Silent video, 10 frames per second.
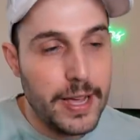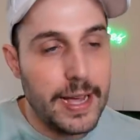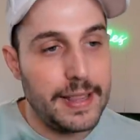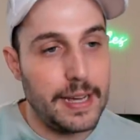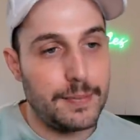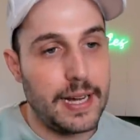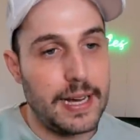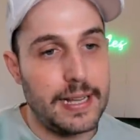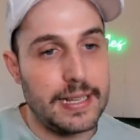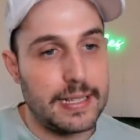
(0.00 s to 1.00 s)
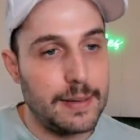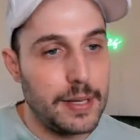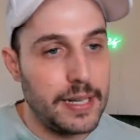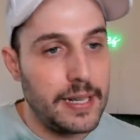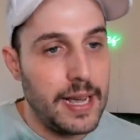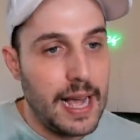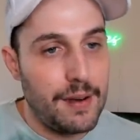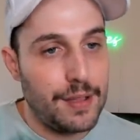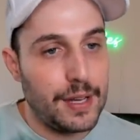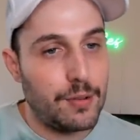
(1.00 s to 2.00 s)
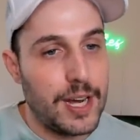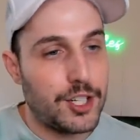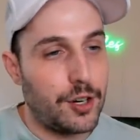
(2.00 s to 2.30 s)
and the upside is limited everything crashed